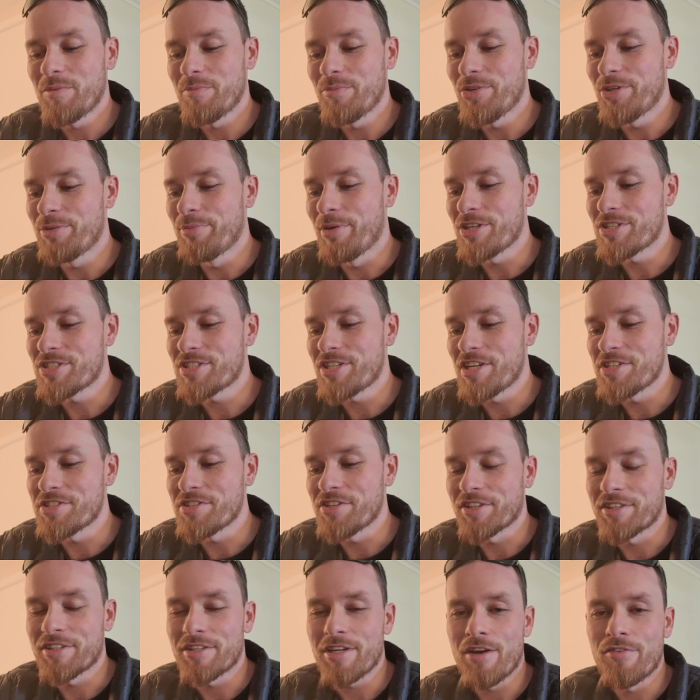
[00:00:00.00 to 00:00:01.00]
Pretty much tastes
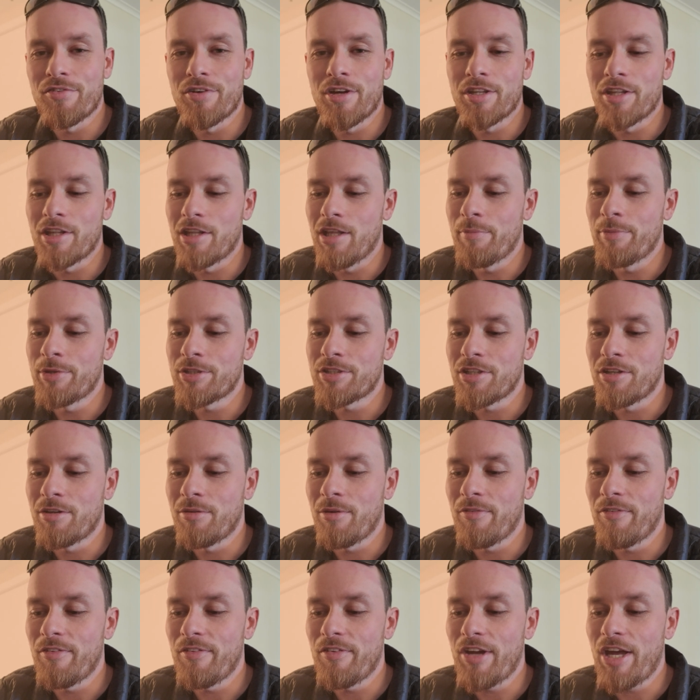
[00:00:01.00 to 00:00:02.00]
like every other Lamington
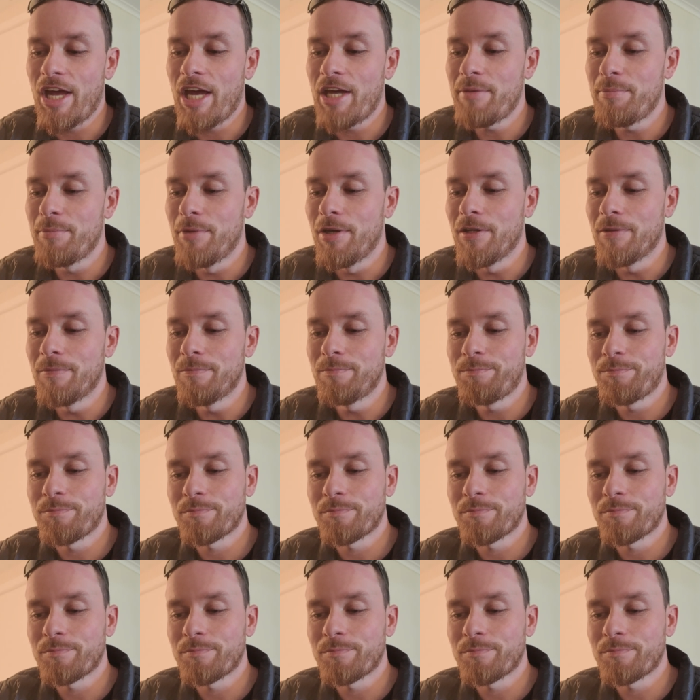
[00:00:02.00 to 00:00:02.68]
I've ever had, but